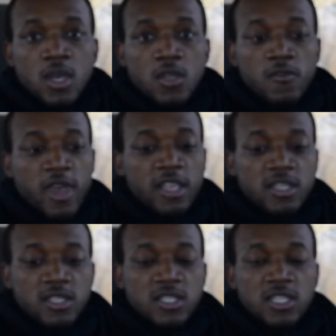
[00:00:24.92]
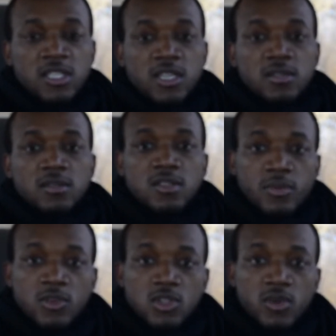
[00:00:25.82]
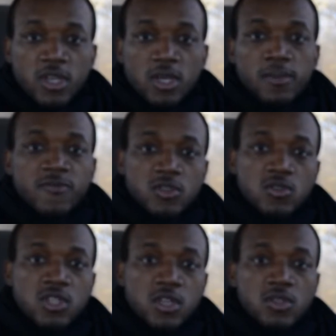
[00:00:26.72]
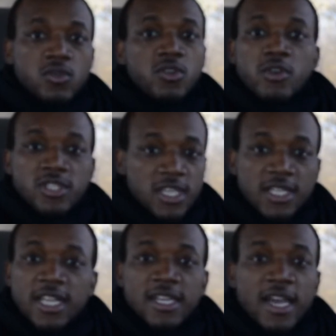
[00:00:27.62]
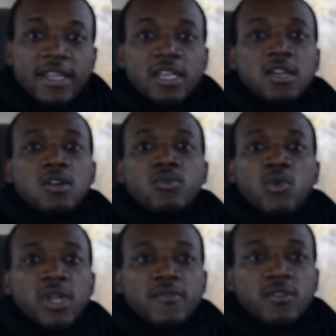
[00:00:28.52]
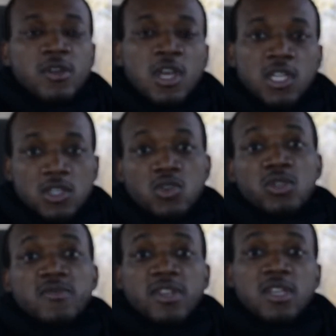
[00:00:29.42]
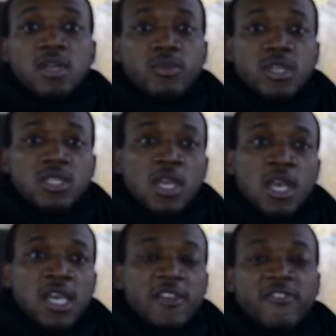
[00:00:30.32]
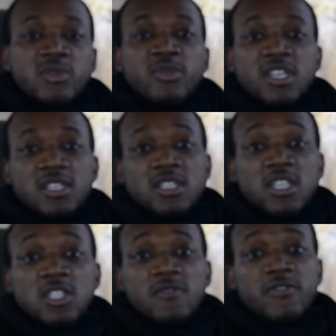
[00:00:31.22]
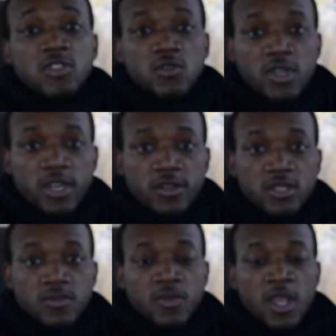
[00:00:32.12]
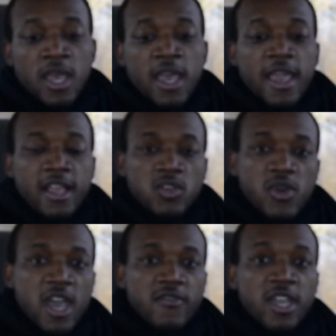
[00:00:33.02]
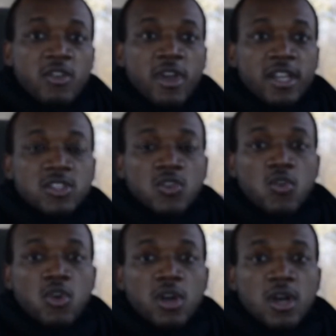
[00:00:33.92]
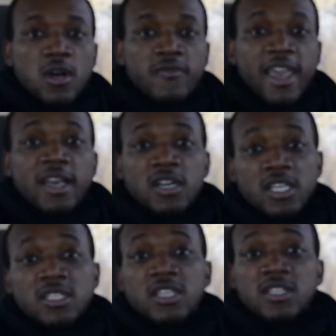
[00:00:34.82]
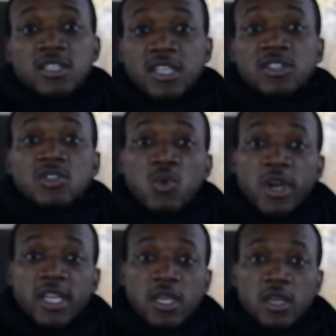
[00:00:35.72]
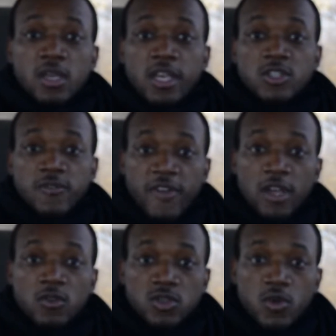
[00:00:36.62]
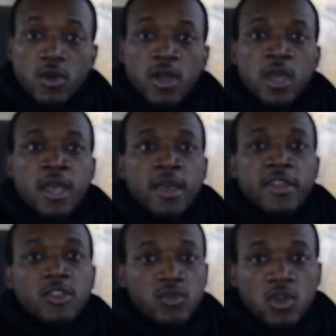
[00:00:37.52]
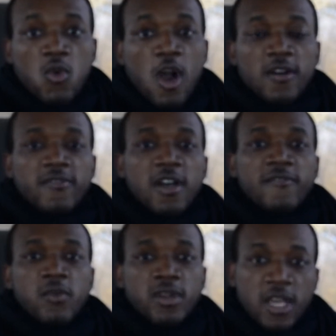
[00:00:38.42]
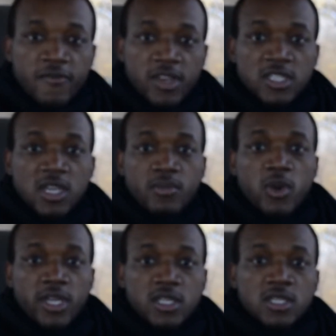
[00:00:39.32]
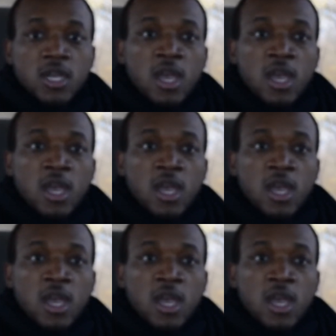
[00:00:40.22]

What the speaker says: you've had consistent W-2 income for 2 years, or 1099 income, or whatever your source of income is. If it's been consistent for 2 years and you have a credit score of at least a 620 as your FICO score, then you can qualify for an FHA mortgage.